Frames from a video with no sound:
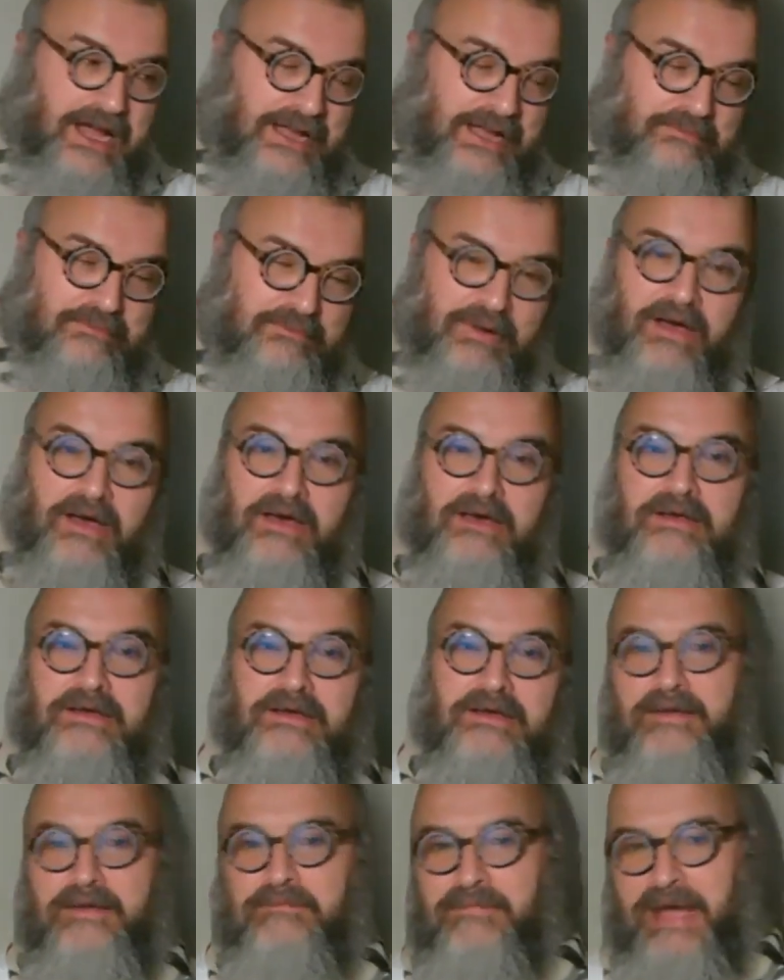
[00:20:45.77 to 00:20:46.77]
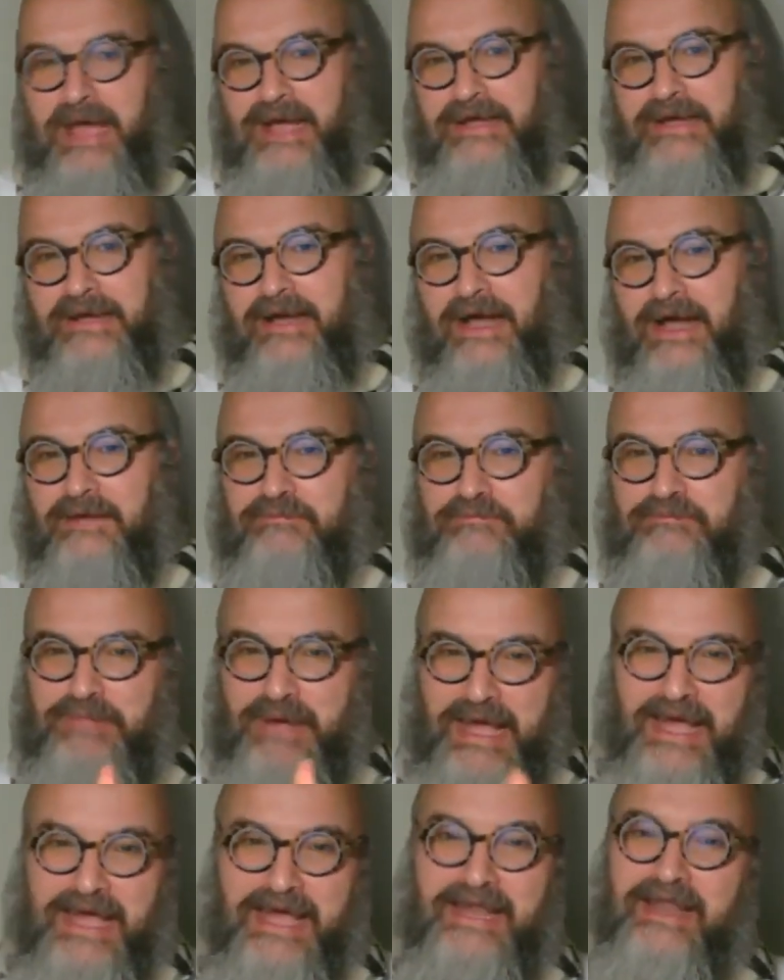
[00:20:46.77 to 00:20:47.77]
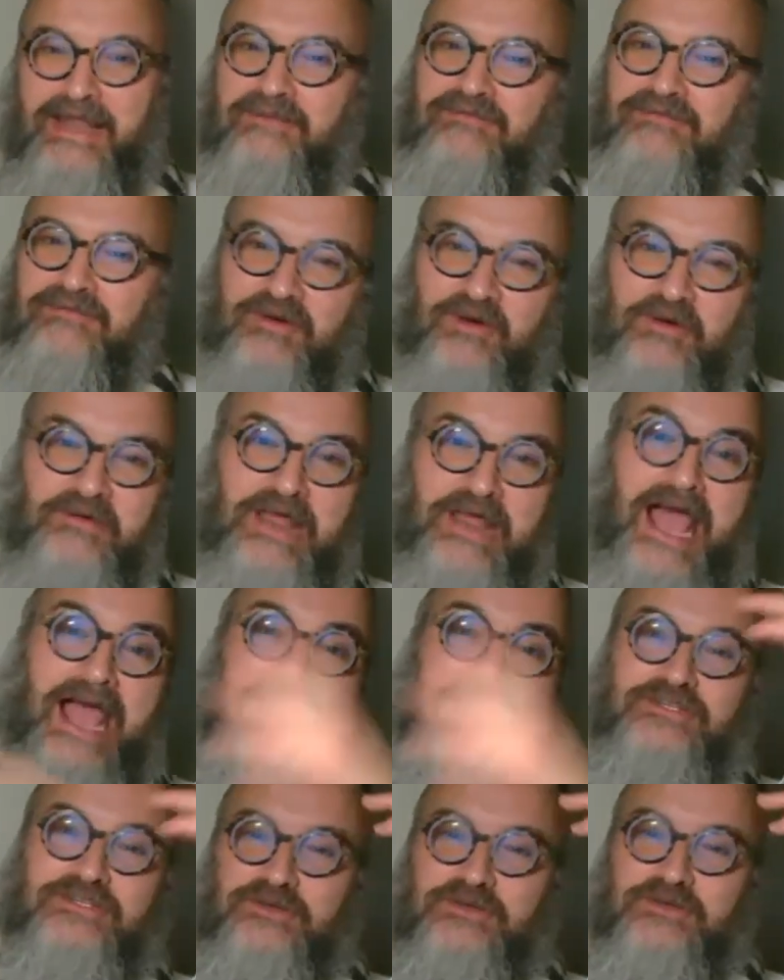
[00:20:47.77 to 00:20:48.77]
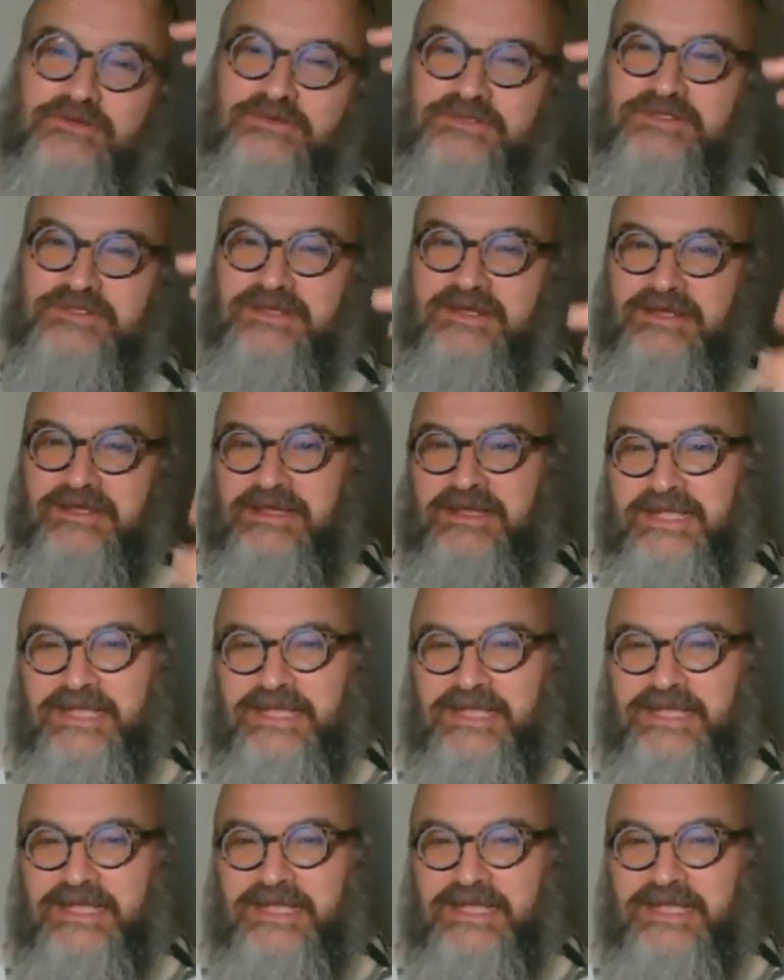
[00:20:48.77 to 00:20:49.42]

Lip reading: iPod, iMac, iPad, iPhone, iTunes,